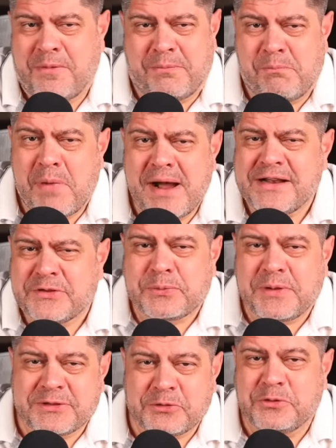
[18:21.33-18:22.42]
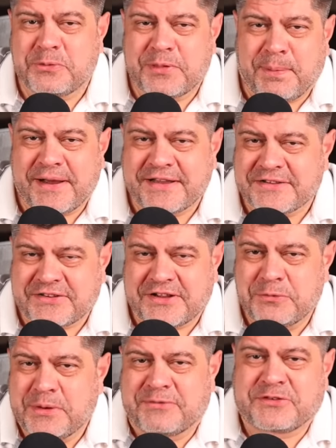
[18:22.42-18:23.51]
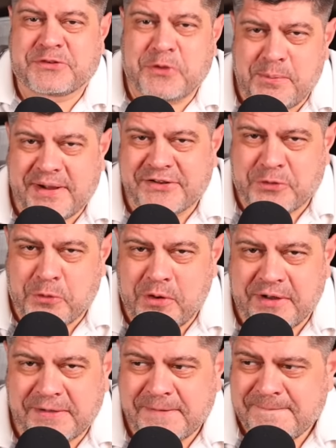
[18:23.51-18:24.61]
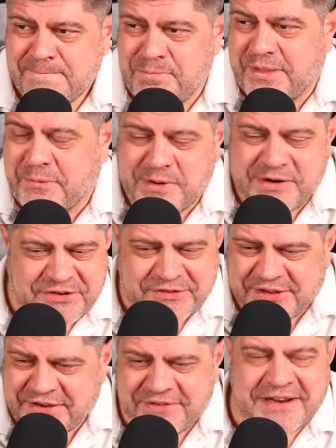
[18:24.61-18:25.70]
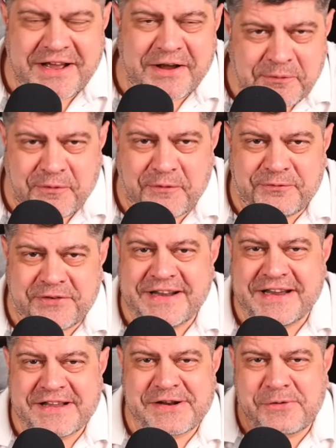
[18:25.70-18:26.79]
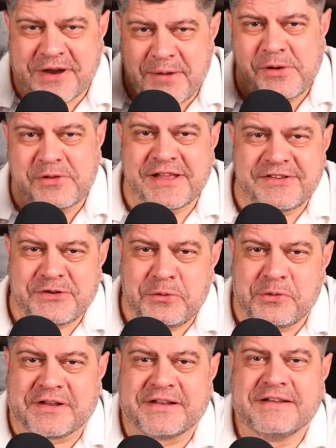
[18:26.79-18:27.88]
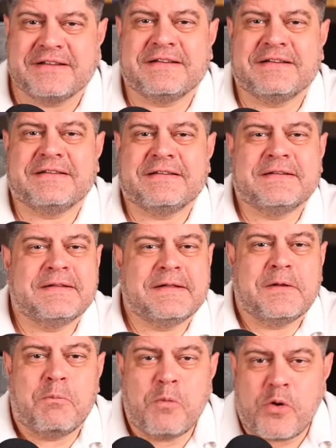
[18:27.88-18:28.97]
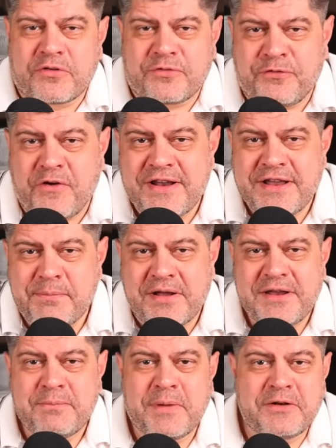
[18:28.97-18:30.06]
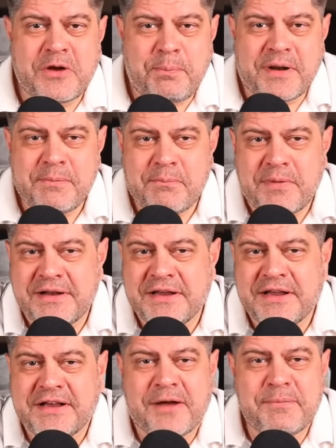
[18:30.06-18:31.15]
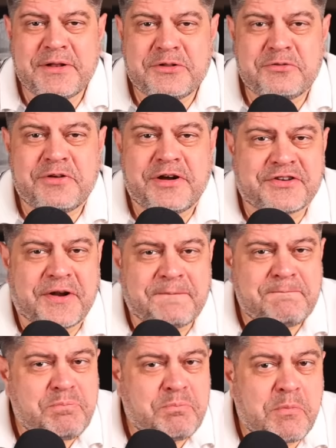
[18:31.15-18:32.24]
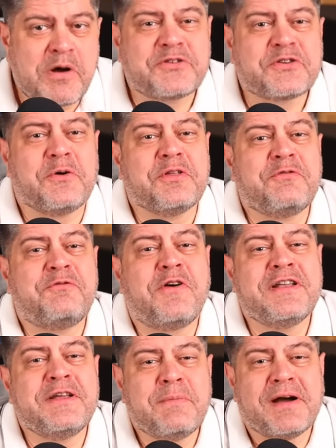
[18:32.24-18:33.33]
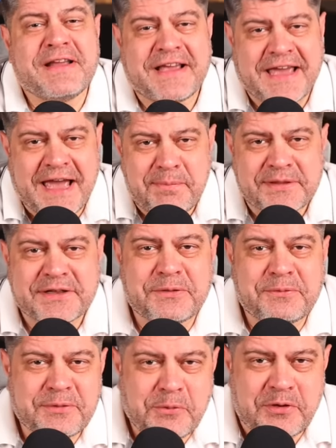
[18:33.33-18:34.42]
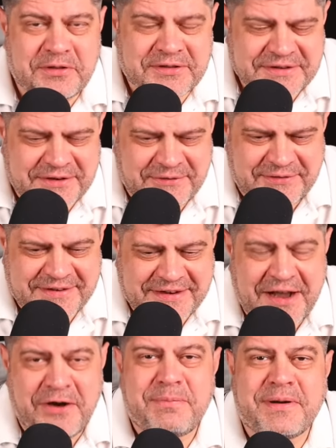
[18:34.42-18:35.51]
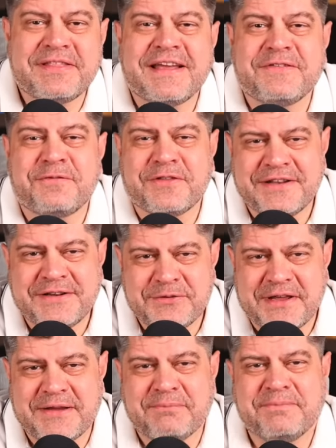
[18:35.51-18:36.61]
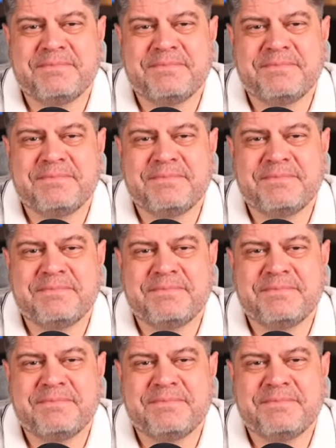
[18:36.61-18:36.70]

might as well do it with Pakistan. We have so much oil that we're just giving out for free. You know, come on, let's do it. More funny money, monopoly money coming to Russia. Moscow, the funny money capital of the world, you know. How about that for the new name?